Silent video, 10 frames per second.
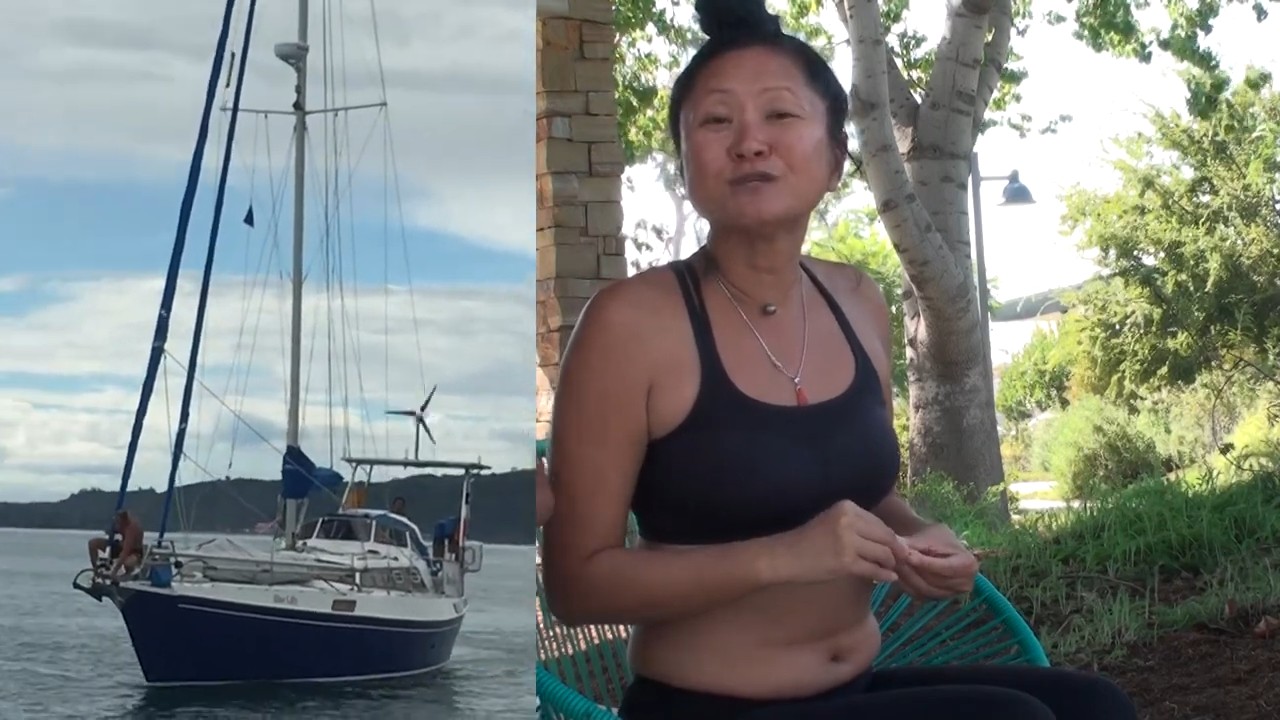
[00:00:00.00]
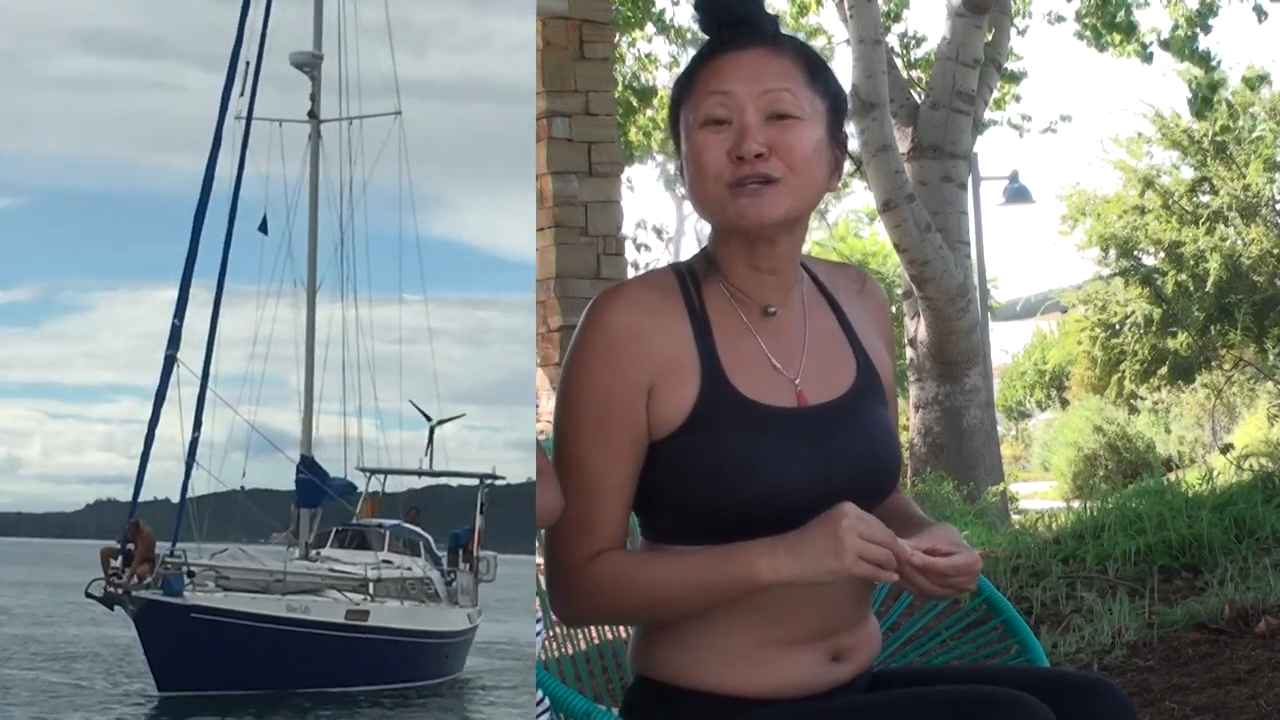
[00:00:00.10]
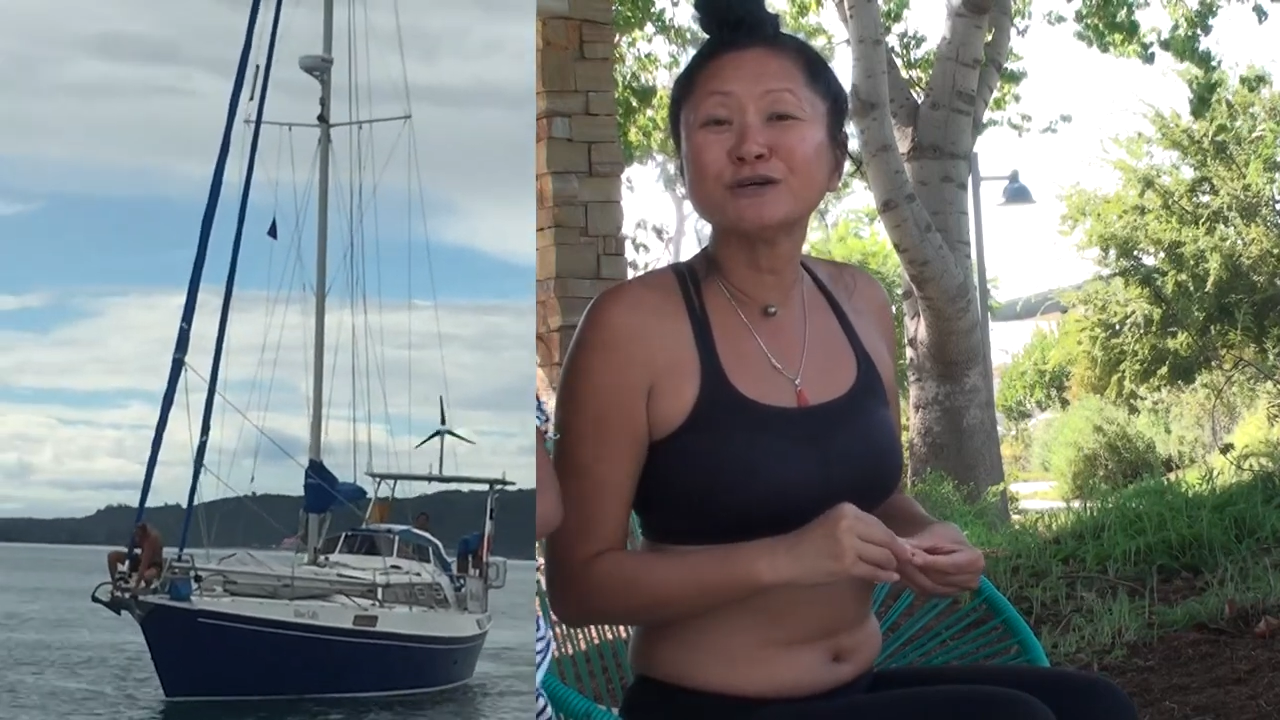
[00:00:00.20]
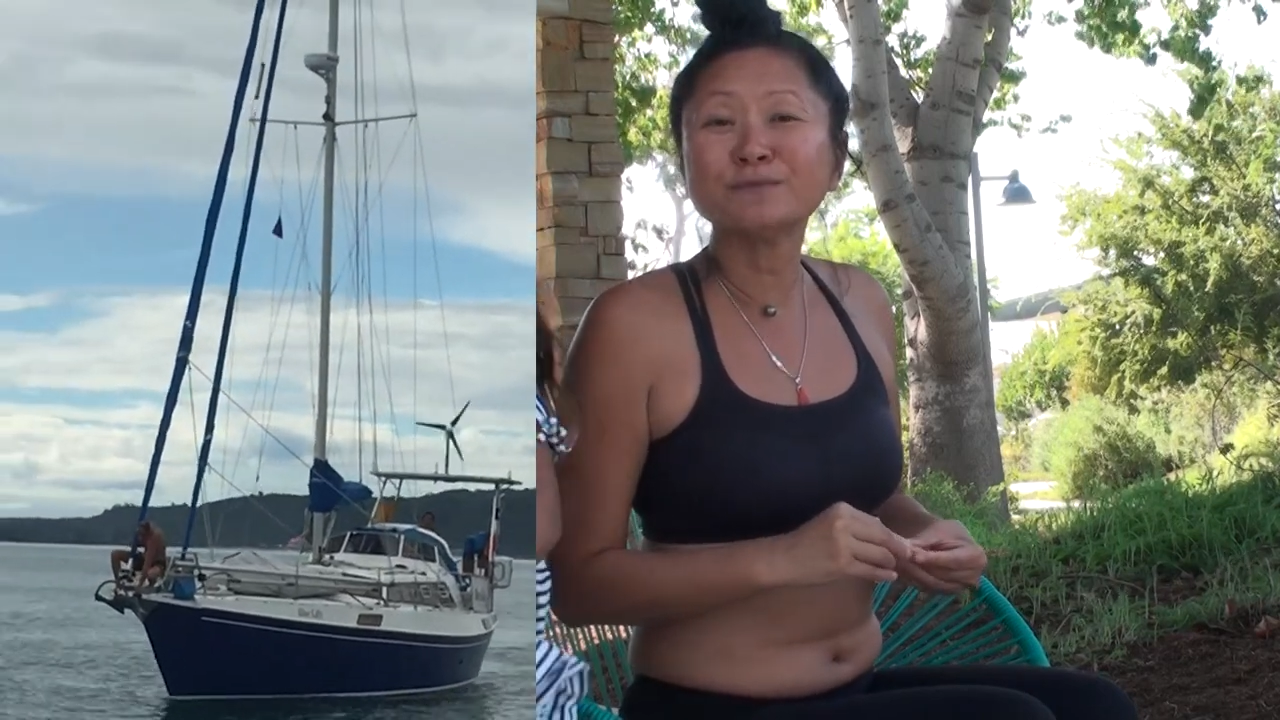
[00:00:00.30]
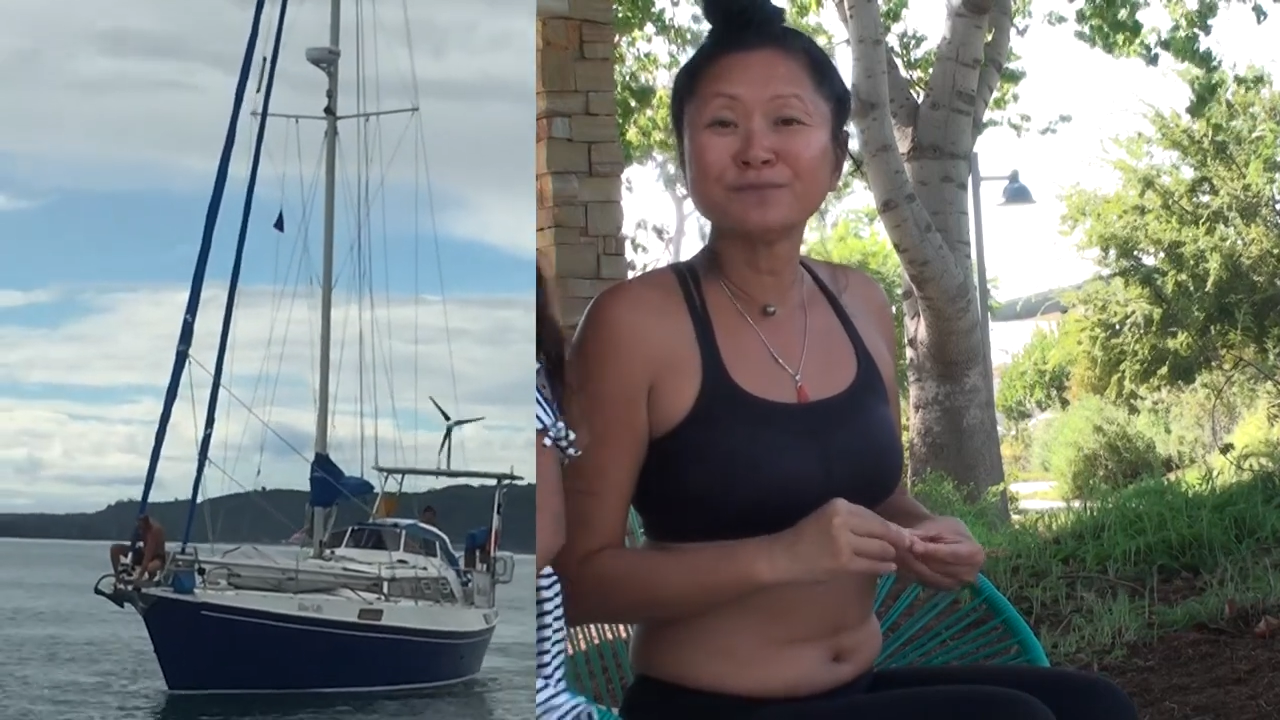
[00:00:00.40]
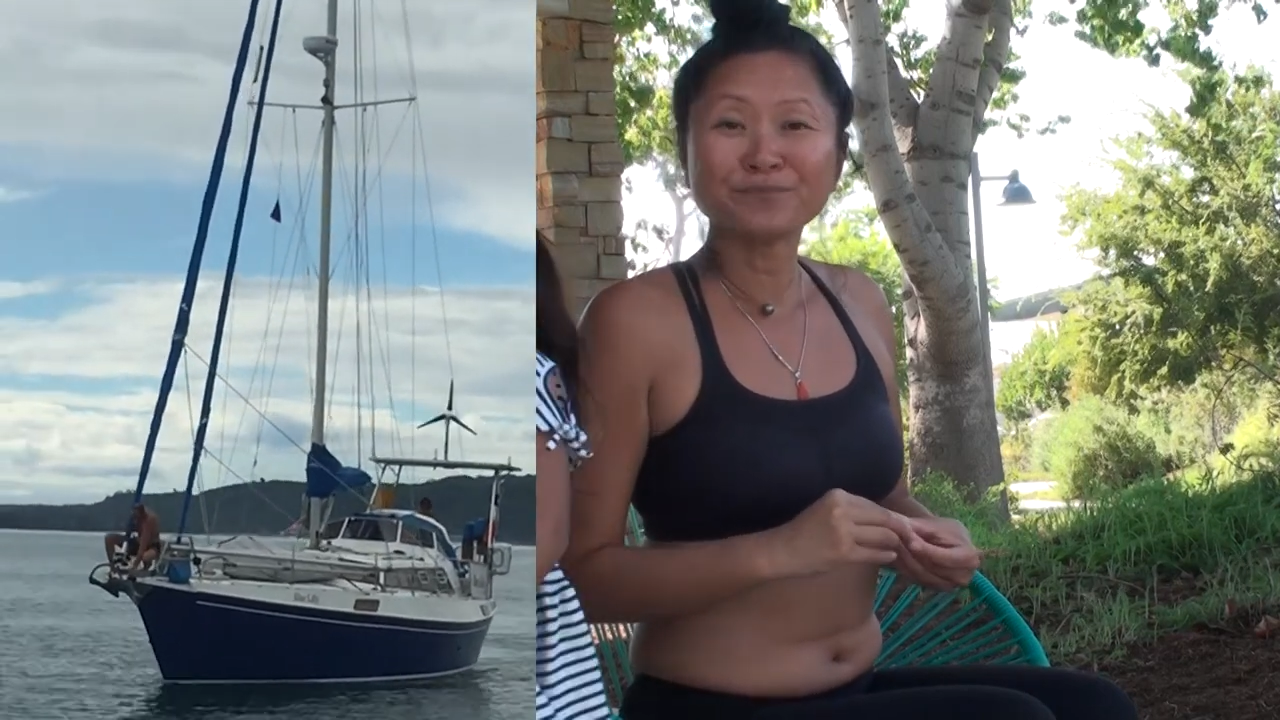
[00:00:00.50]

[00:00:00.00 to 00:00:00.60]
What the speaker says: her.